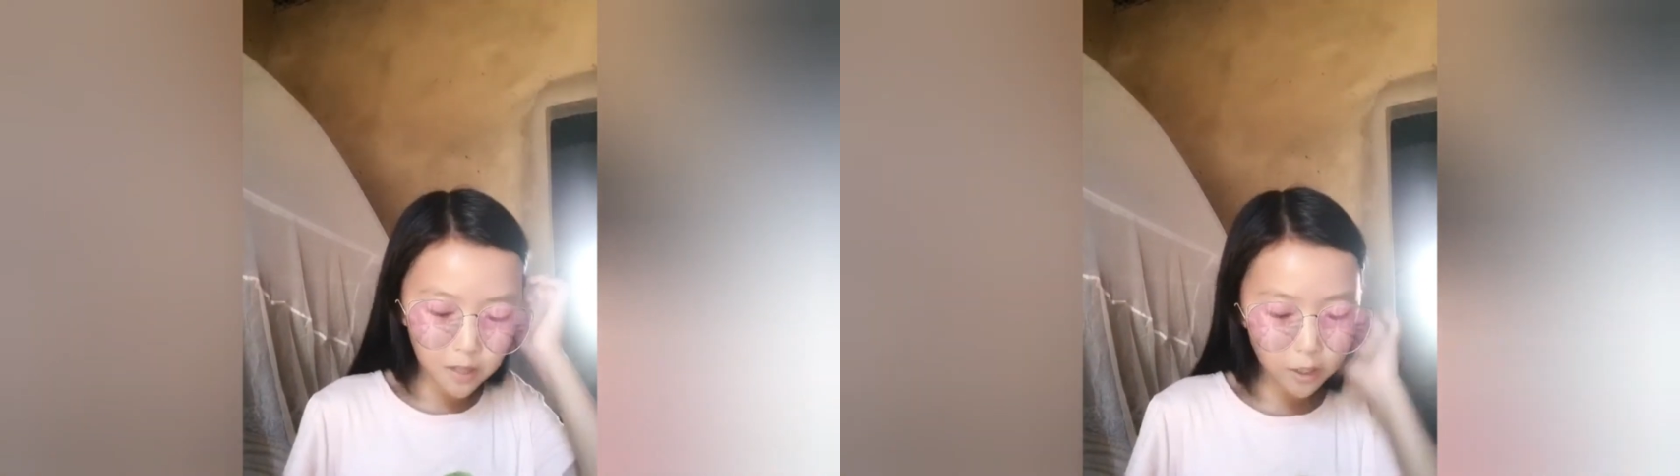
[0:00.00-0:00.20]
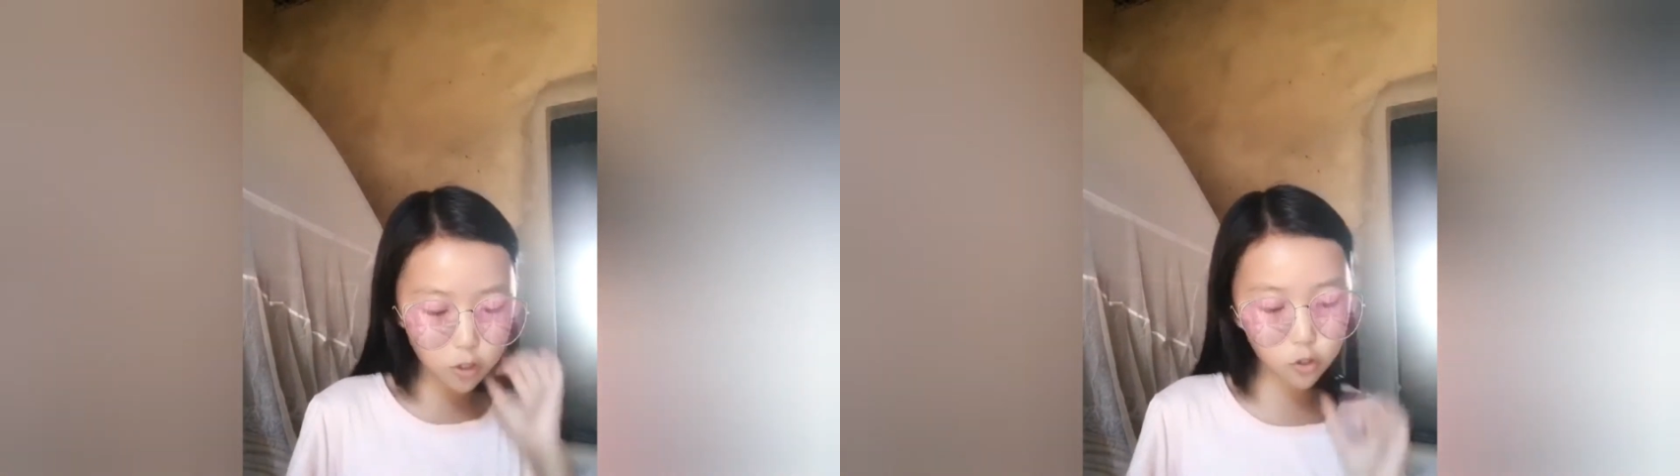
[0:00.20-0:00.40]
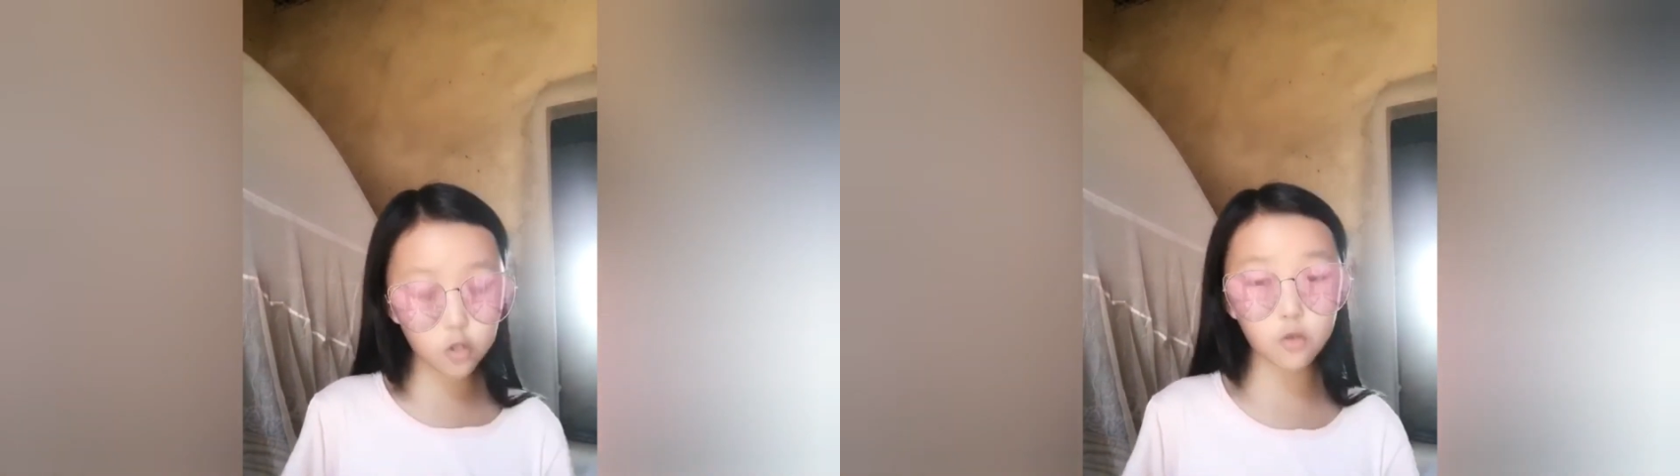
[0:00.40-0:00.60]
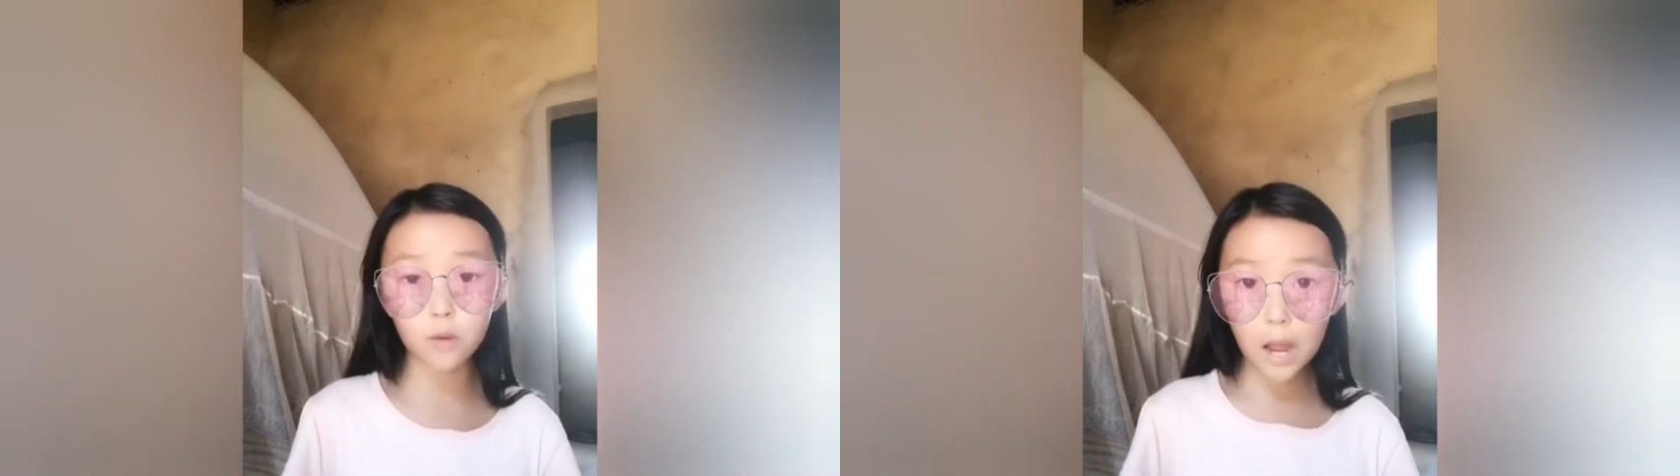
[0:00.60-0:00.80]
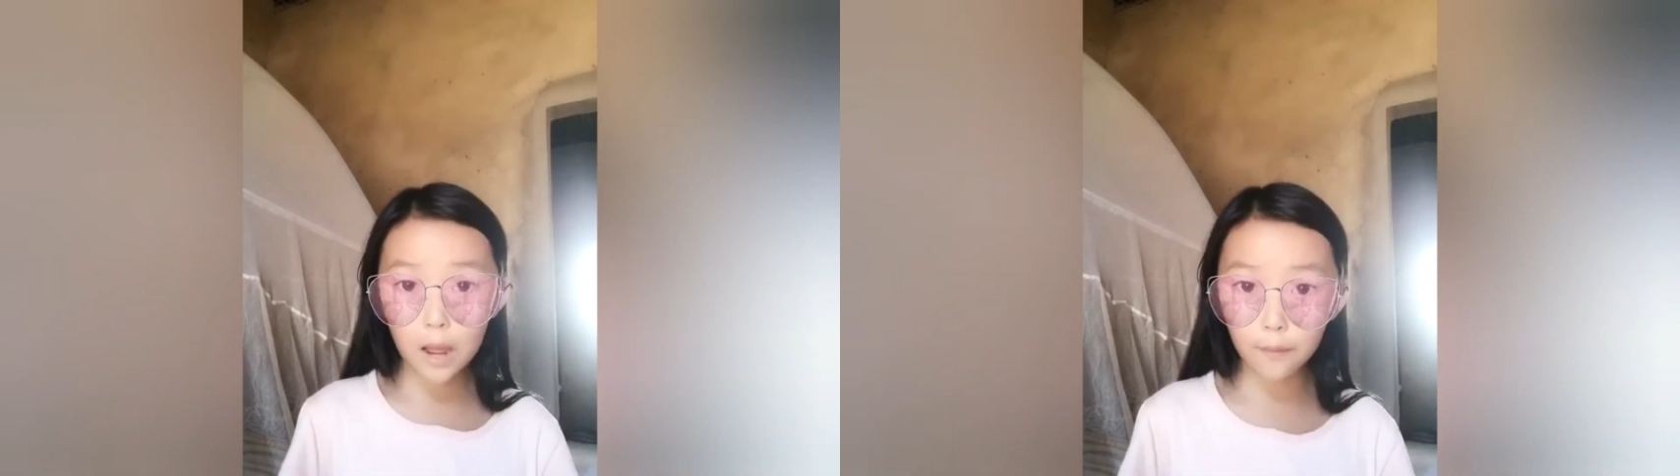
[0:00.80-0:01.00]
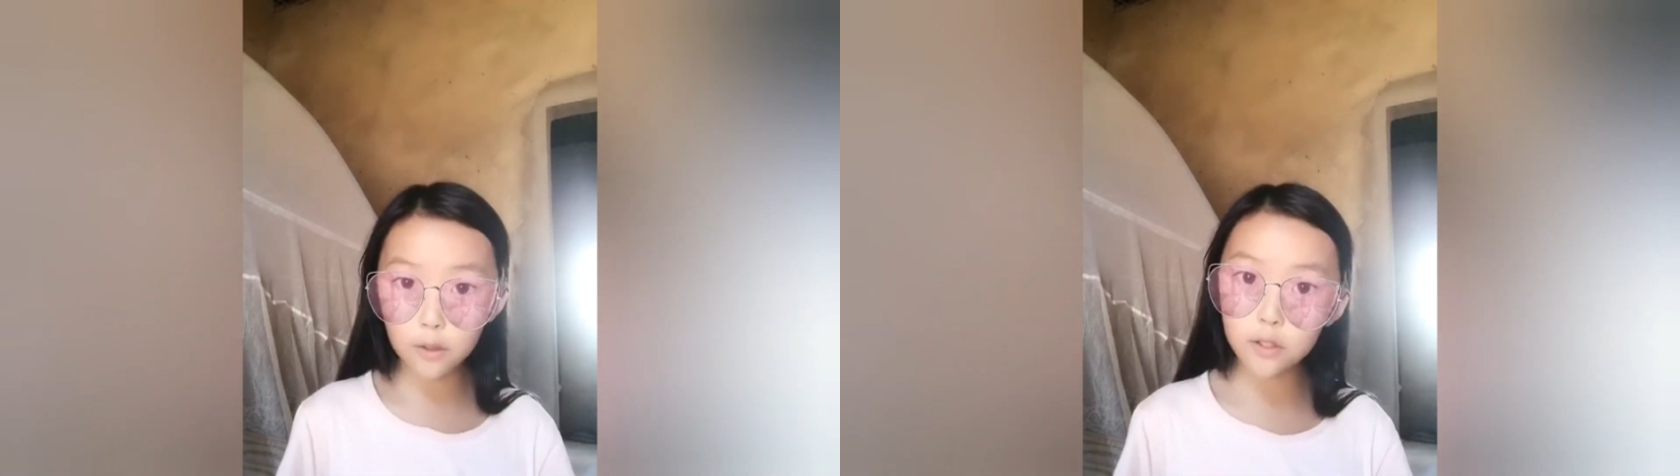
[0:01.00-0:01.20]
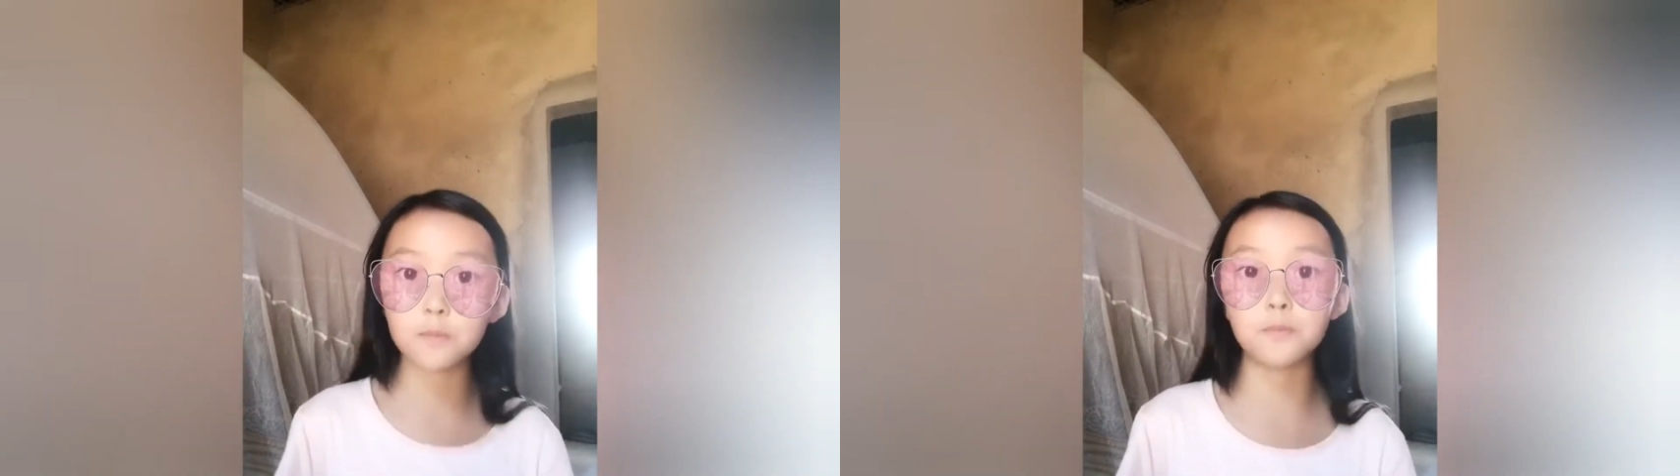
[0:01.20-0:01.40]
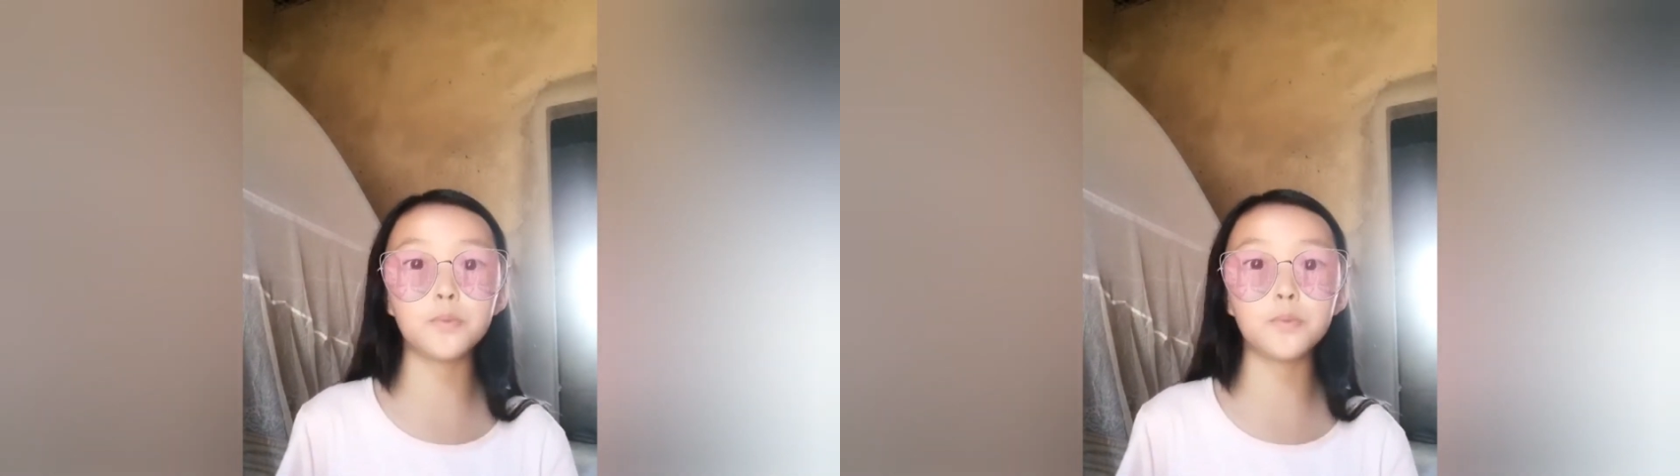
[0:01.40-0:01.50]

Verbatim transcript: like to travel to